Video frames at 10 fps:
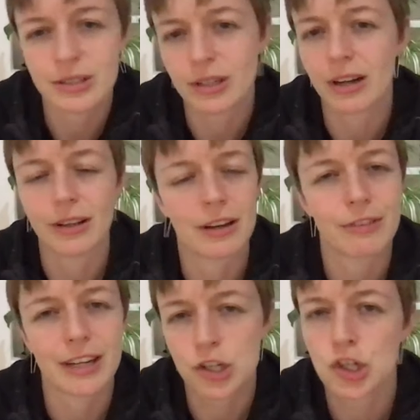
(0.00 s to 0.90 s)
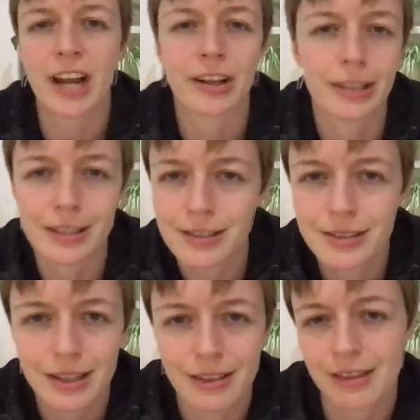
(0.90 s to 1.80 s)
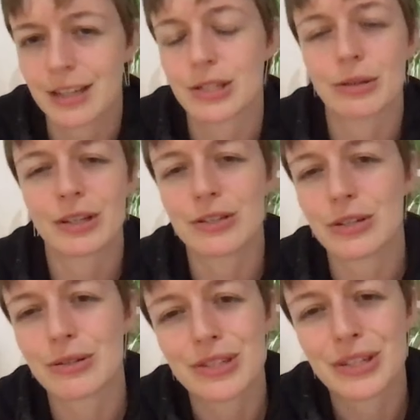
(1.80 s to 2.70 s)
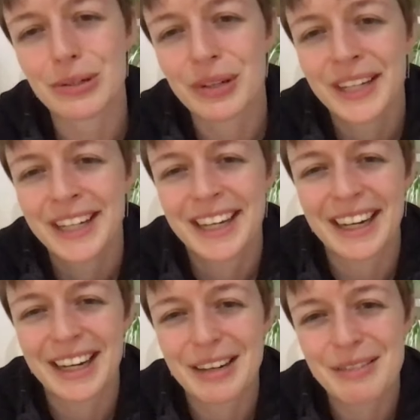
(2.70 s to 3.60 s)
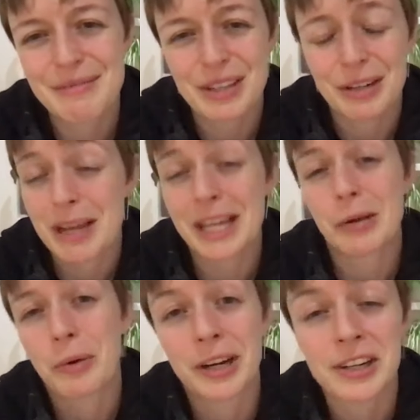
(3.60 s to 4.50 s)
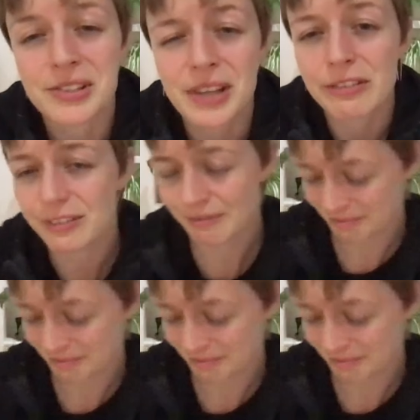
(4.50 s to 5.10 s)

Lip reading: It's got a lot of checklists and things you can do to make it work yourself.